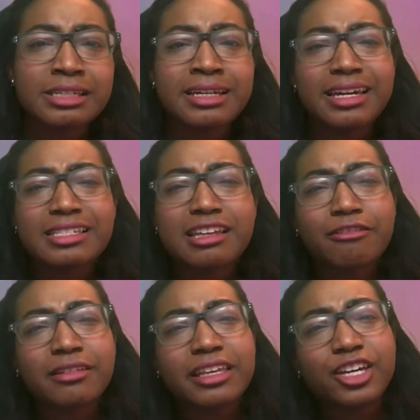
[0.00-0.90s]
It's not
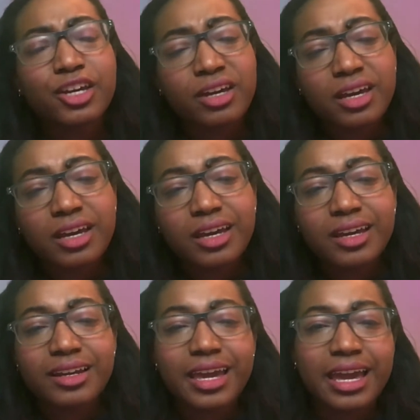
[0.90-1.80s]
really good,
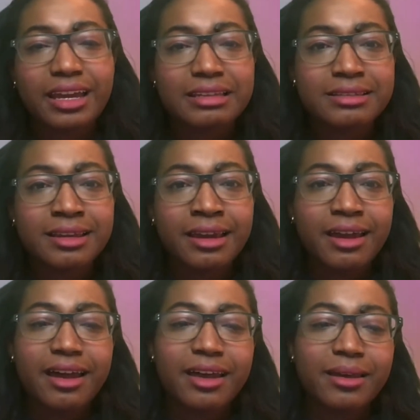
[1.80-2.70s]
and
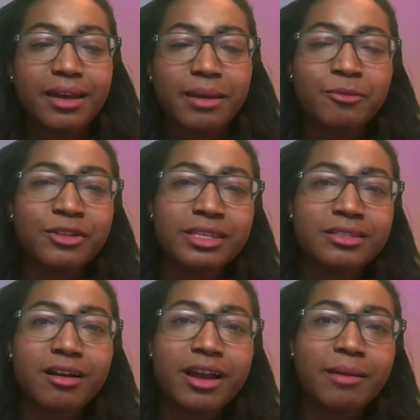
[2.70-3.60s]
I'm really
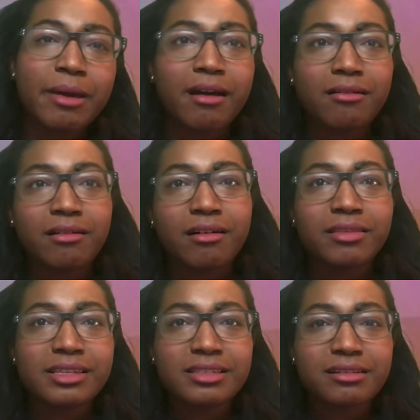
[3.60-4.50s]
sorry about all these
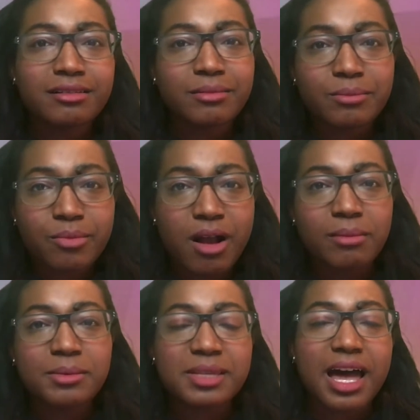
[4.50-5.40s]
little problems
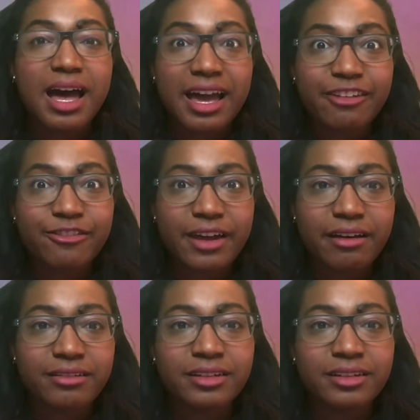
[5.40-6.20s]
that I found."